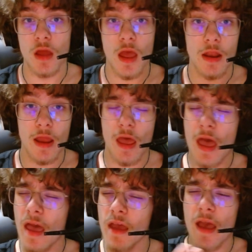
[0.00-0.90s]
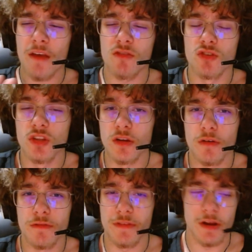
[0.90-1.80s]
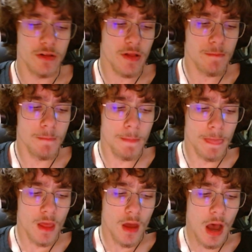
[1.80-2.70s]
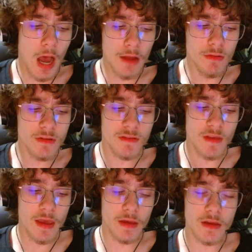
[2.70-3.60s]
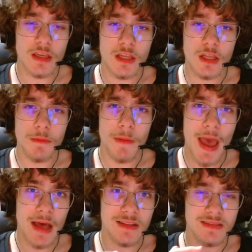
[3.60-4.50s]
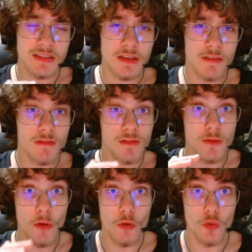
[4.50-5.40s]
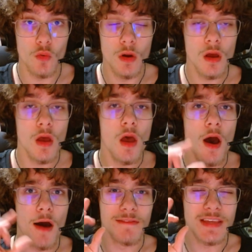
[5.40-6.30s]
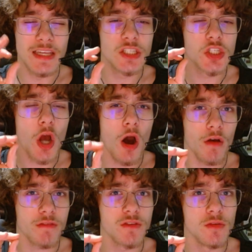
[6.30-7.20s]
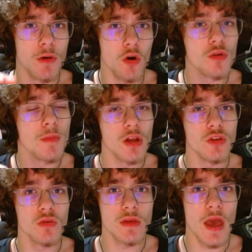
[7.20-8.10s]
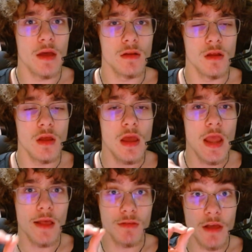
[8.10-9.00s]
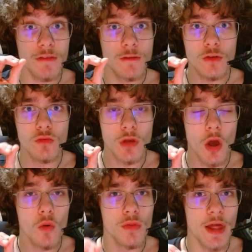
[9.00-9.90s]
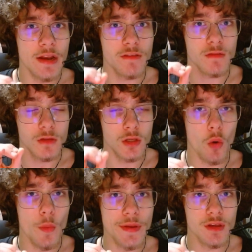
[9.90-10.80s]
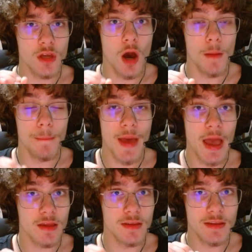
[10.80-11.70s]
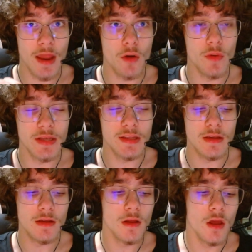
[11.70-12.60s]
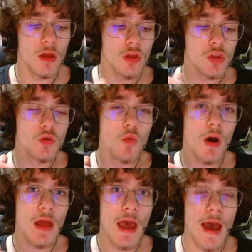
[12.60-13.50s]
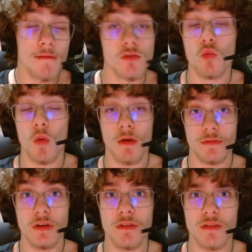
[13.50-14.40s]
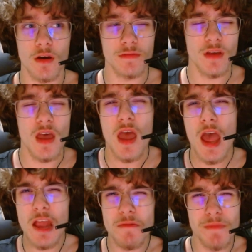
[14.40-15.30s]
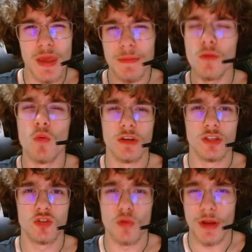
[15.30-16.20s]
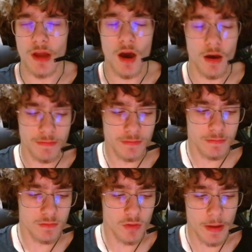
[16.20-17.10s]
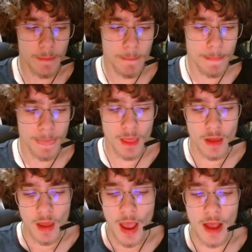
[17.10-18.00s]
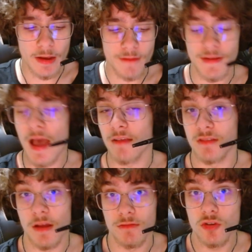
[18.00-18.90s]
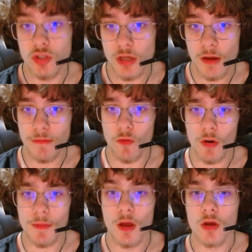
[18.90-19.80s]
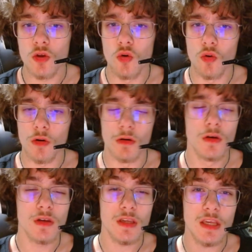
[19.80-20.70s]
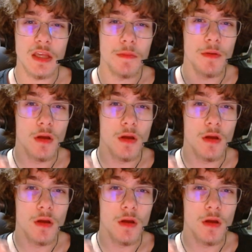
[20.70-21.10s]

an extra little flair to them. I would say keep at least 2 of each costume Pokemon you get. Unless you know that it's going to come back guaranteed, you want to have 1 for yourself and maybe 1 to trade off, right? And if it has an evolutionary form, cool. Keep